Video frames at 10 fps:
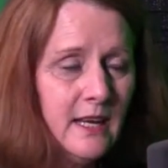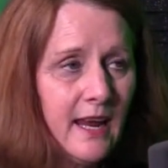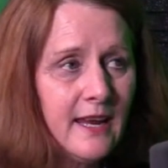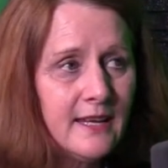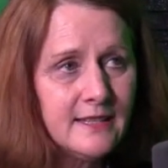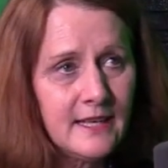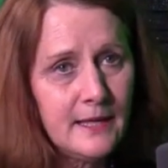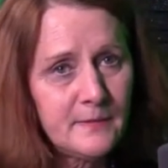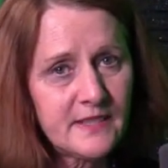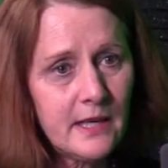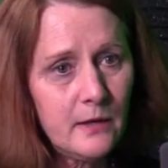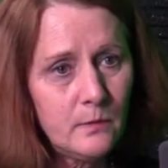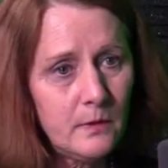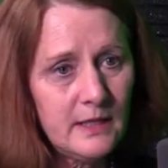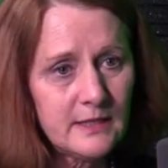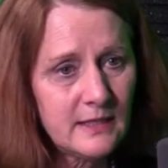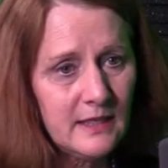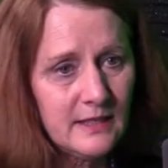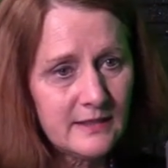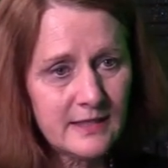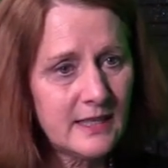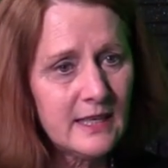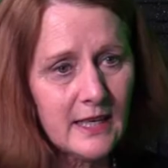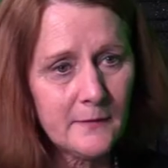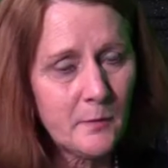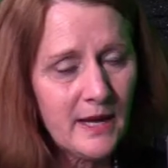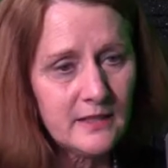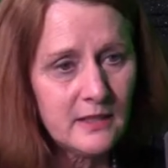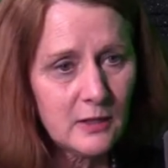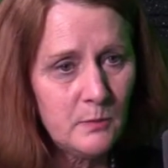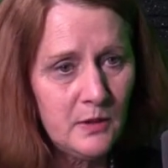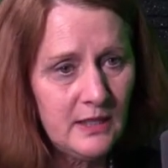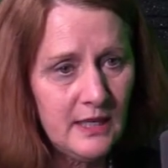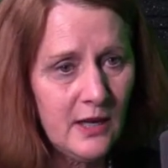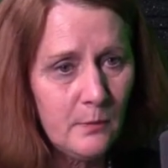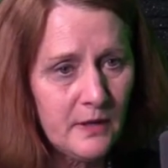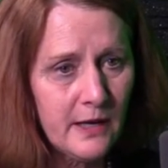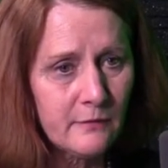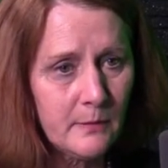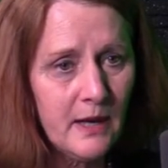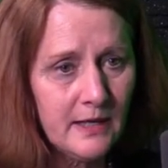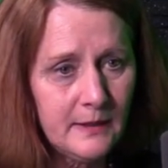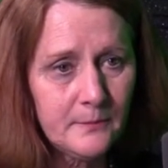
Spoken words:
And so it's again comes back to the community helping everybody.